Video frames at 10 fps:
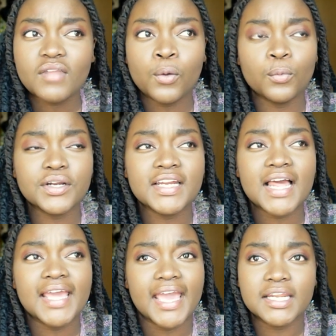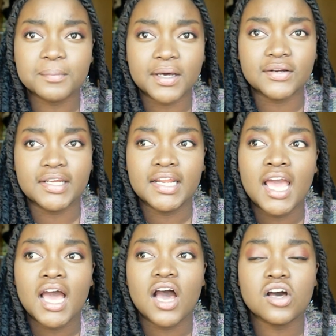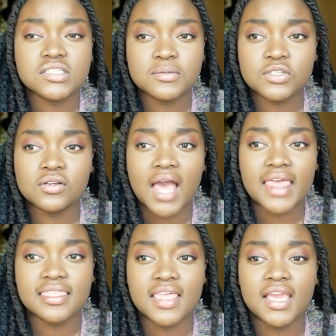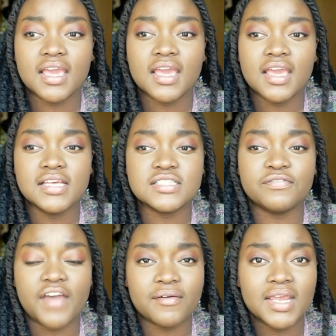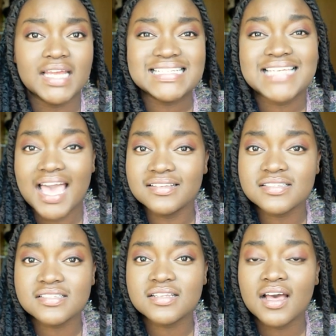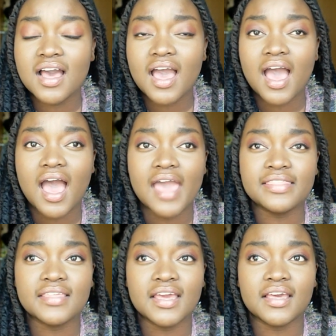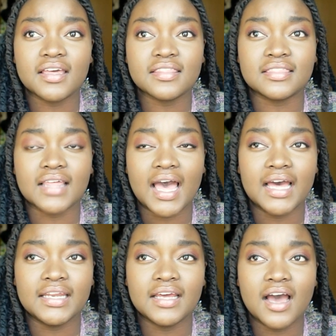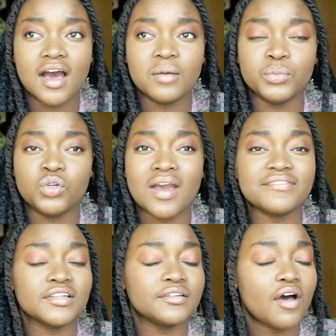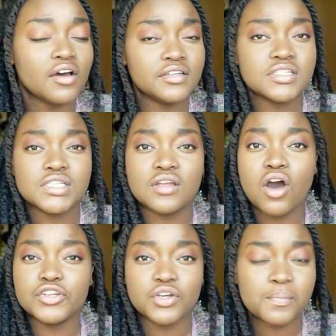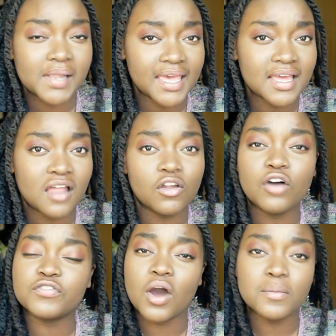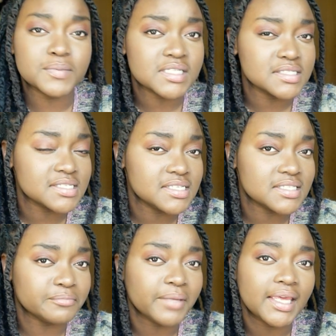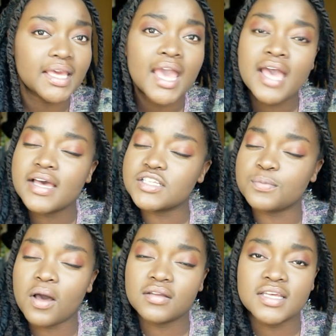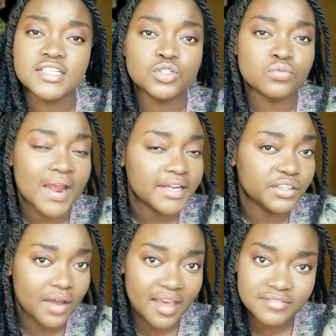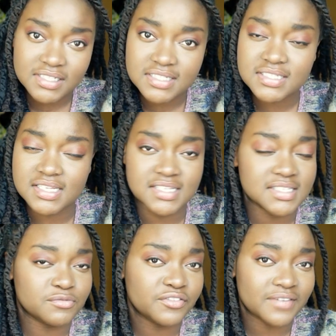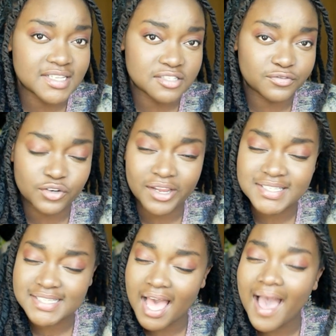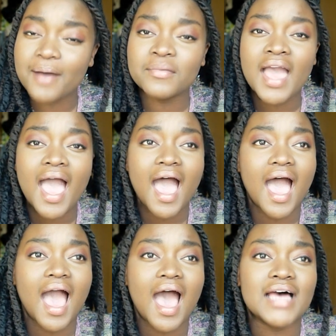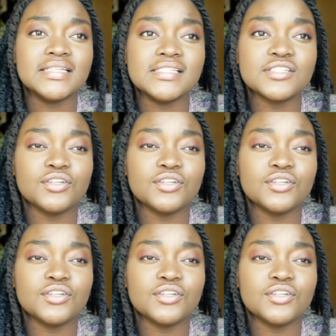what did I hate about it? Hospital, I think, is very intense. I think that you have a lot on your plate, a lot of competencies to meet, as well as writing your evidences, revising for your exam, and